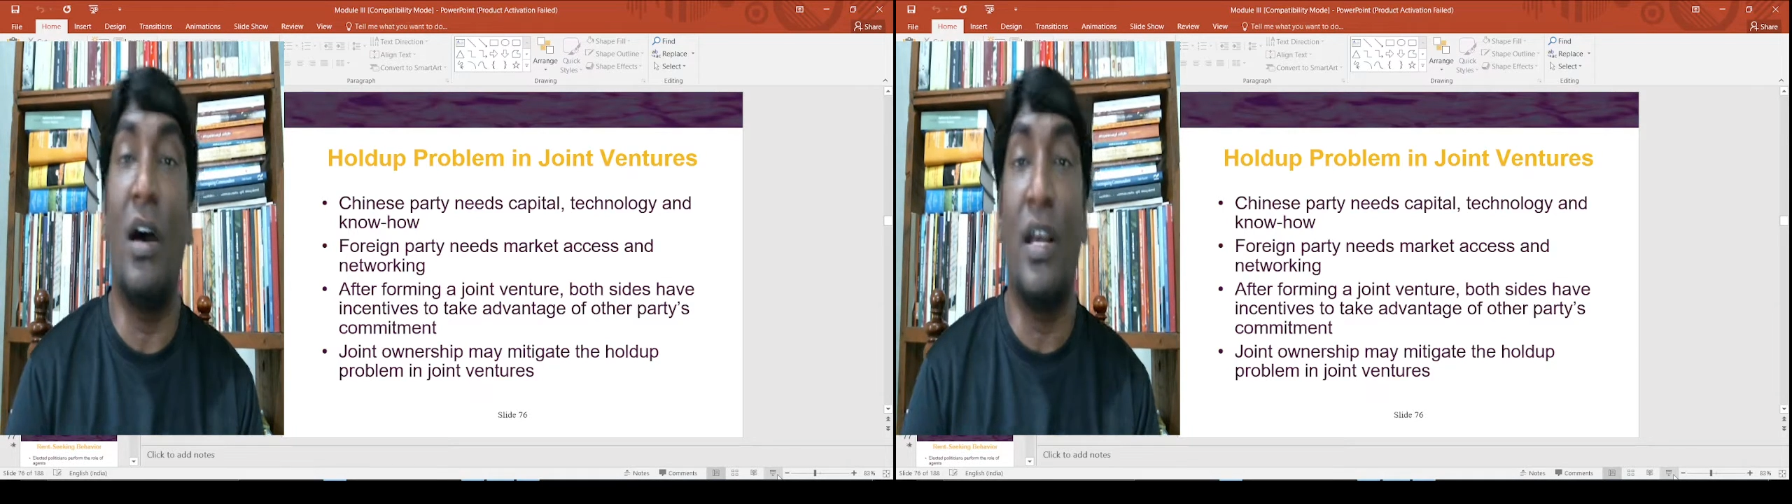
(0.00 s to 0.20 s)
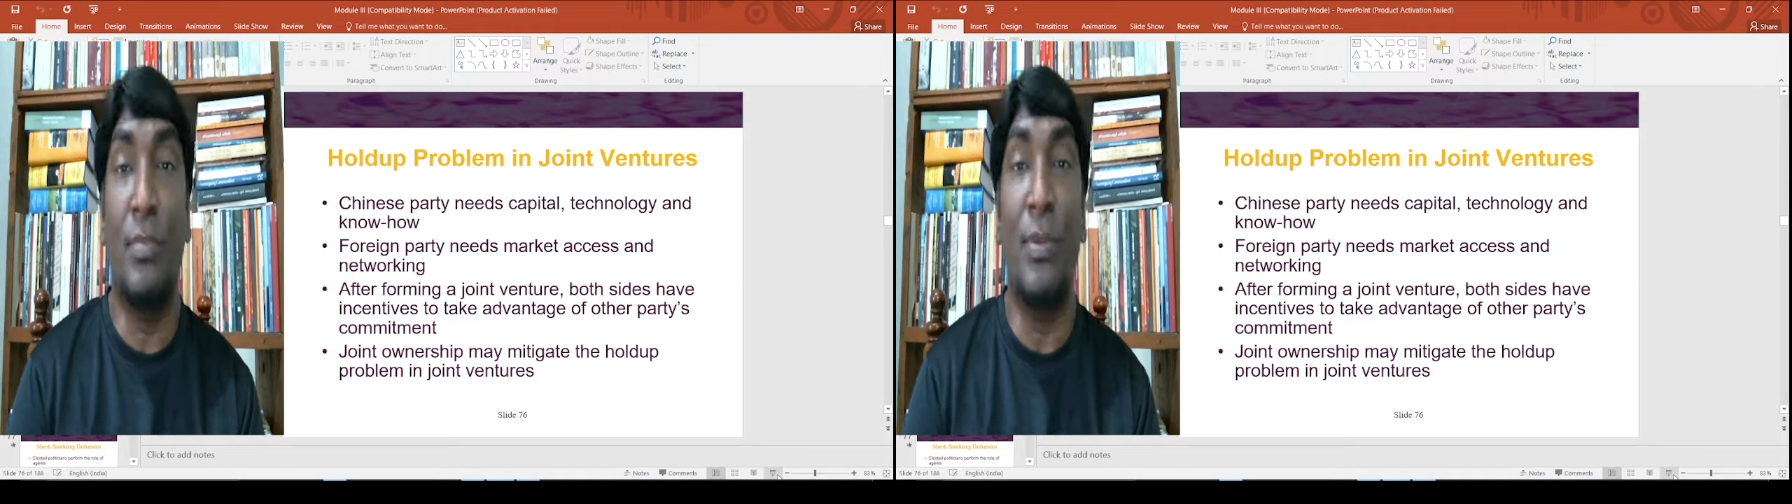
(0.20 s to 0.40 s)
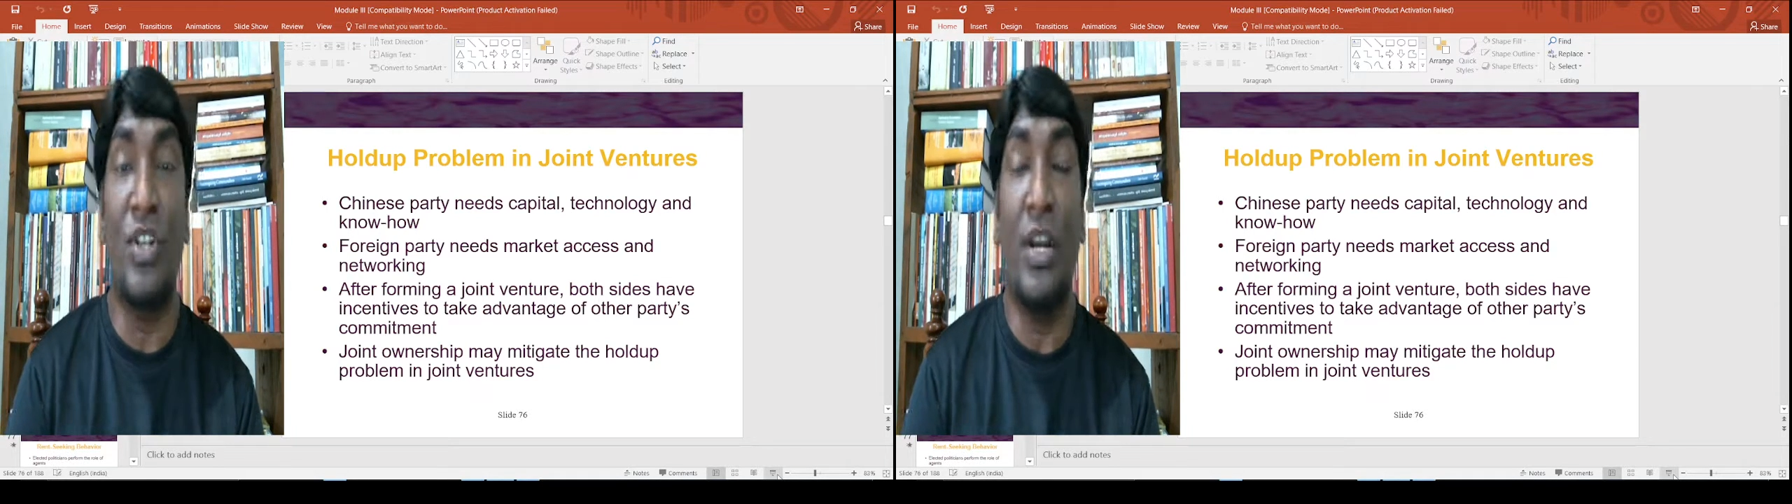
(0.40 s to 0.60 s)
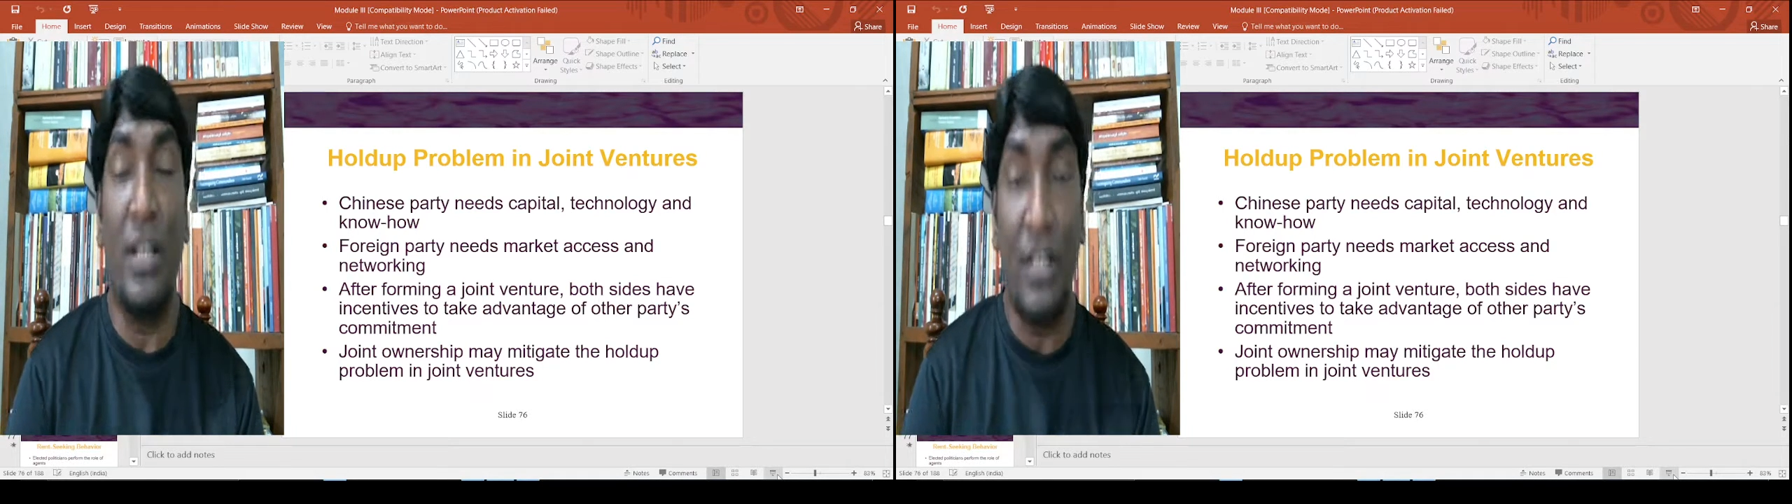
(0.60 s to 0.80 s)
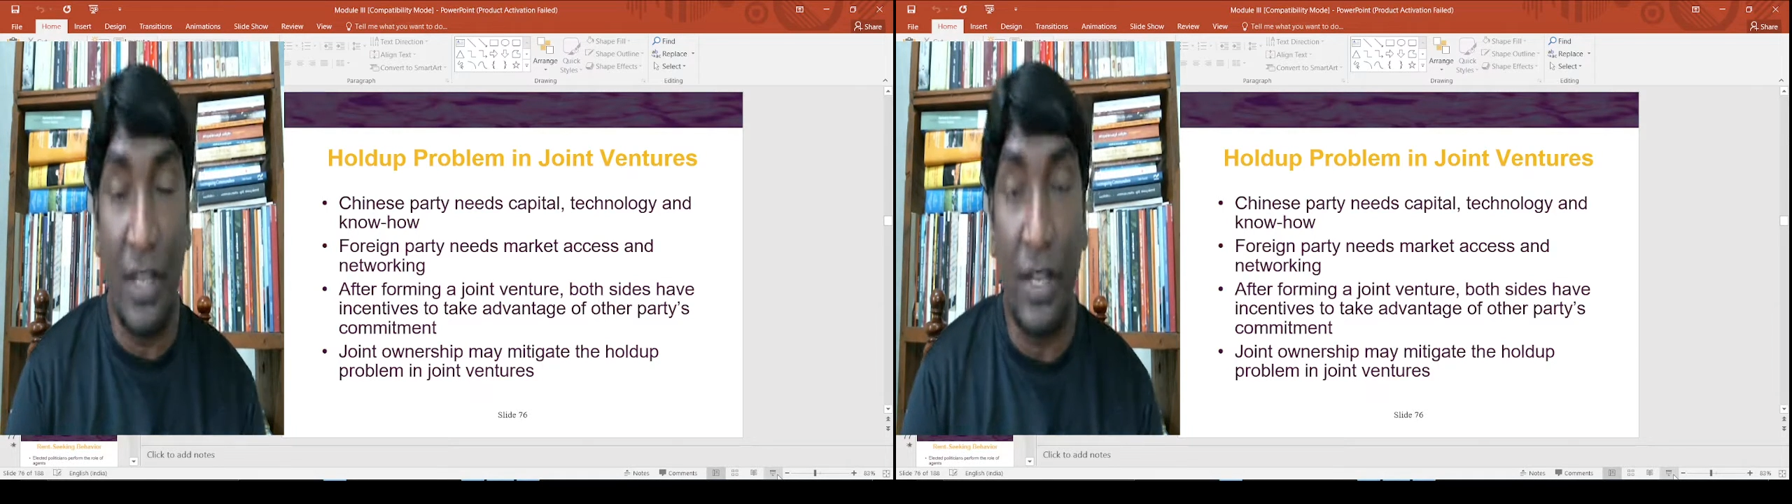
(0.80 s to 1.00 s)
especially
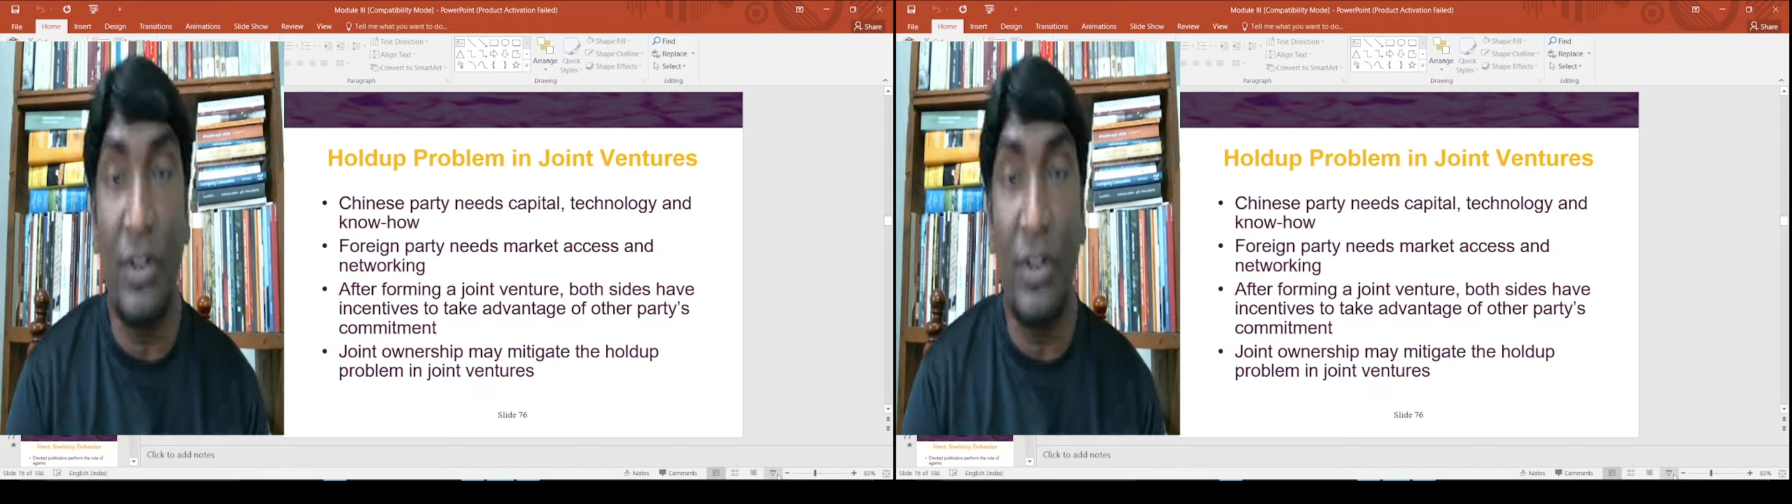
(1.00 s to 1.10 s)
the